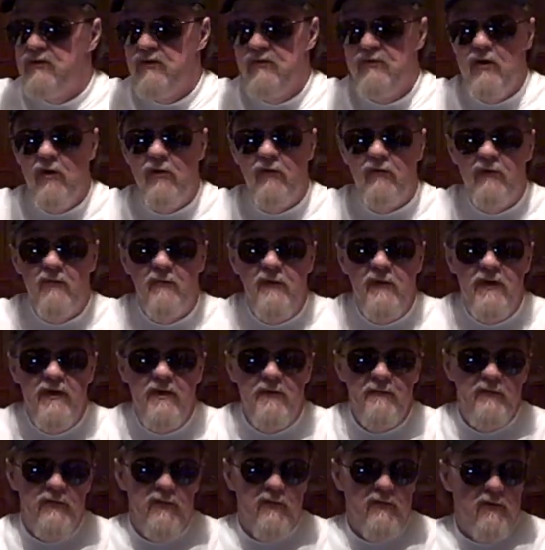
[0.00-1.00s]
too cold to
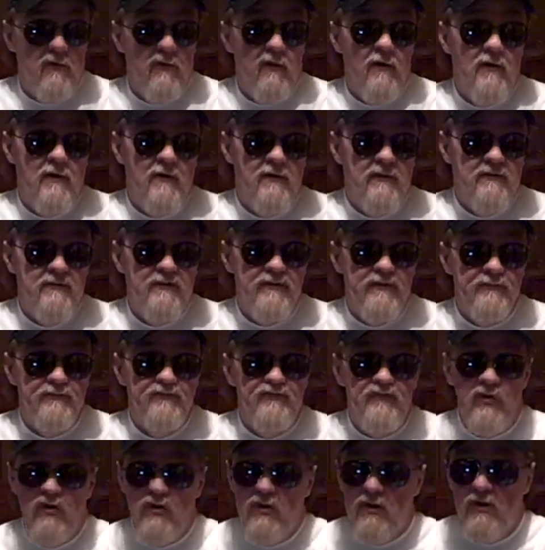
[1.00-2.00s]
be up in the garage,
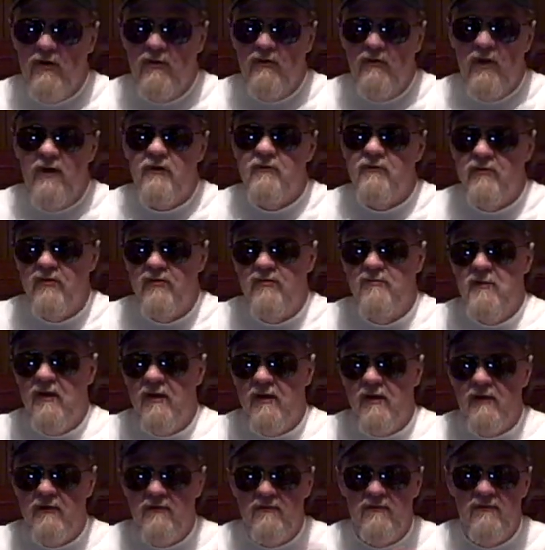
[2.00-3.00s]
you know, I'll do
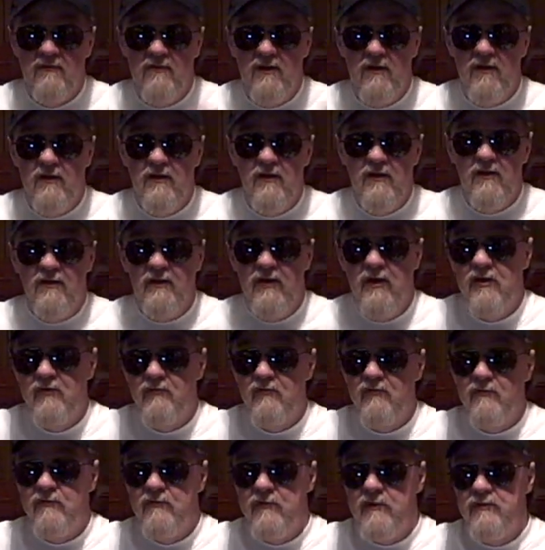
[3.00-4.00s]
my
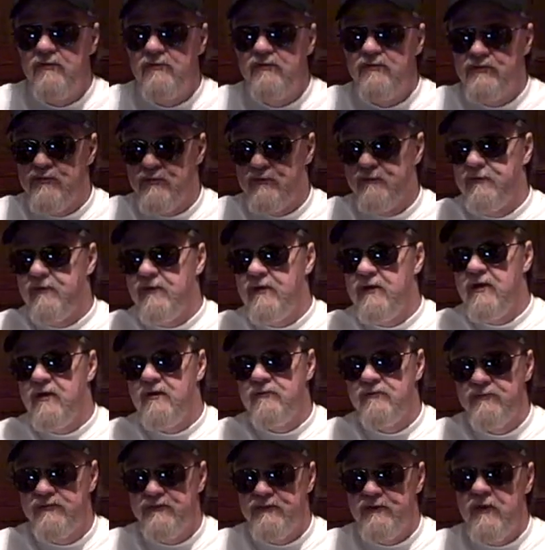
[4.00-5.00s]
gun reviews or
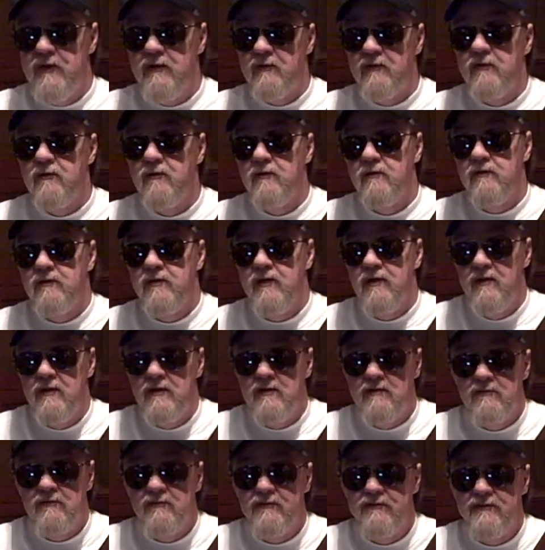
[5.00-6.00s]
videos down here at the
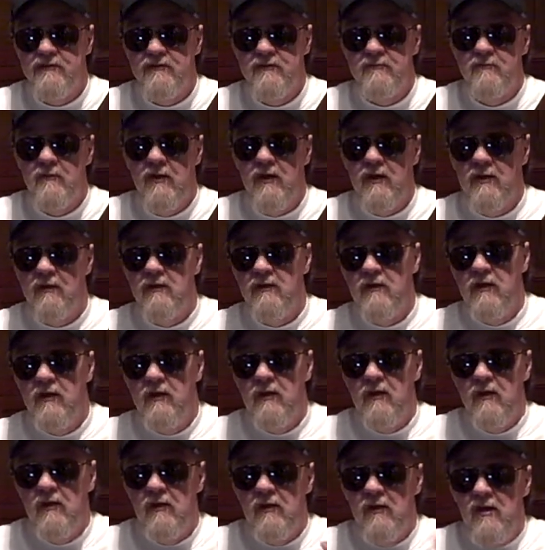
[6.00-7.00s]
house in my
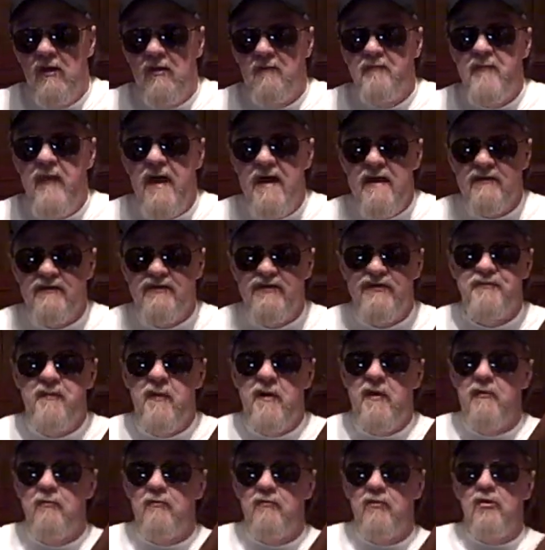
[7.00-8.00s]
back
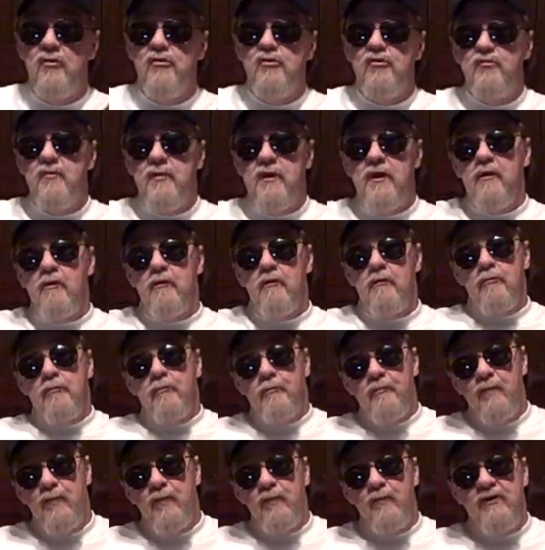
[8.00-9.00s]
spare room here.
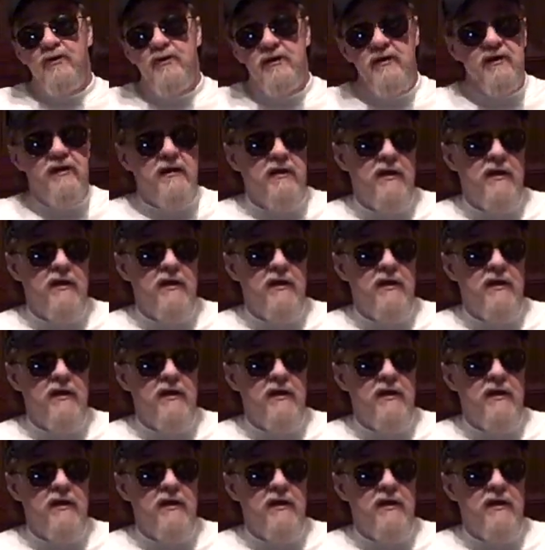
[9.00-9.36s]
But